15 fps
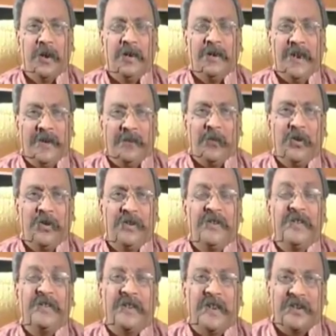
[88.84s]
And therefore this
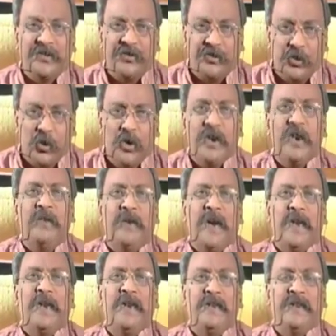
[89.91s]
is custodial
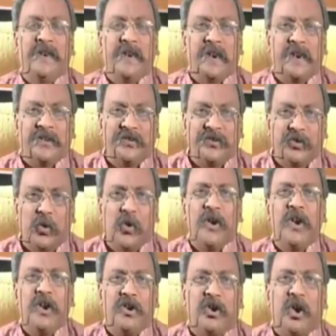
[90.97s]
violence and a
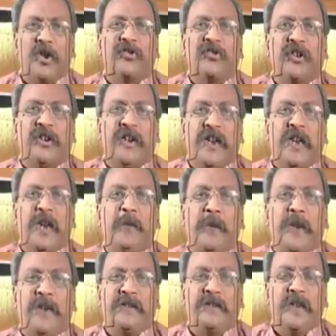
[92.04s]
custodial torture taking
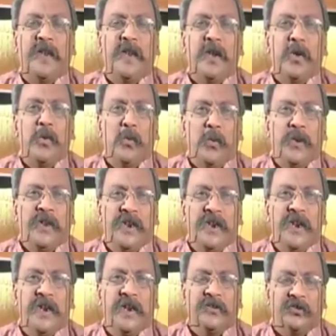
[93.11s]
place
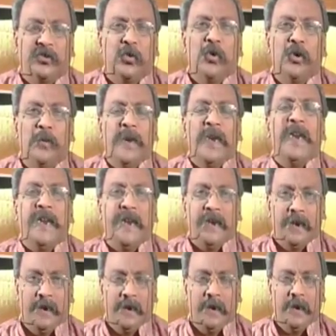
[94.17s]
within a school building.
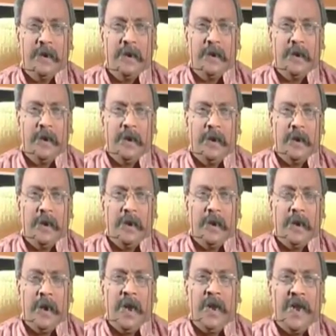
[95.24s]

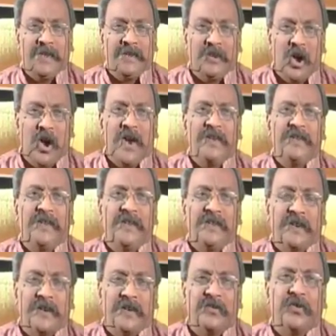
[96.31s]
And as long as it
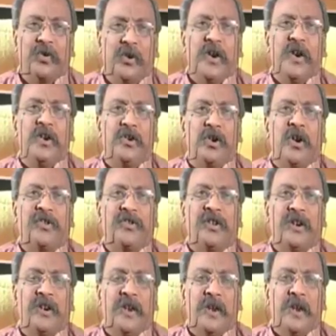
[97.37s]
is a custodial
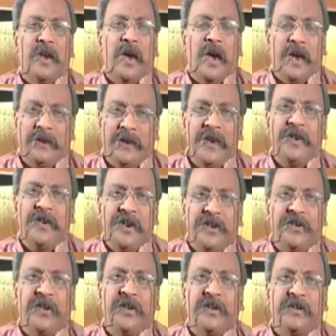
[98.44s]
torture, I think
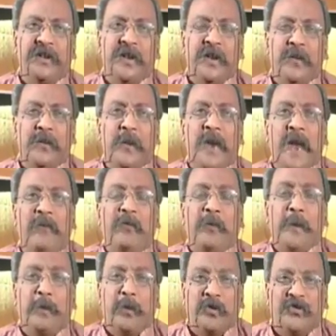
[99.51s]
teachers will have to
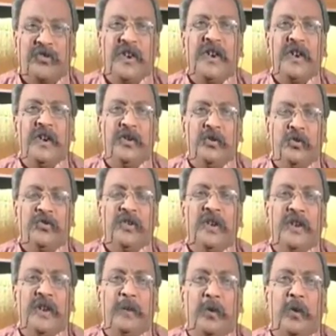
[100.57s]
be proceeded
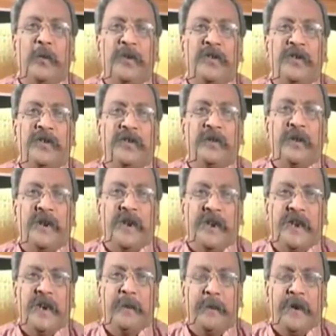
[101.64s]
using the provisions of the
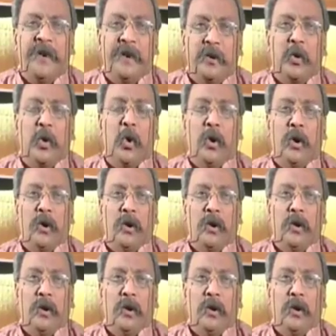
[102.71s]
Indian Penal Code.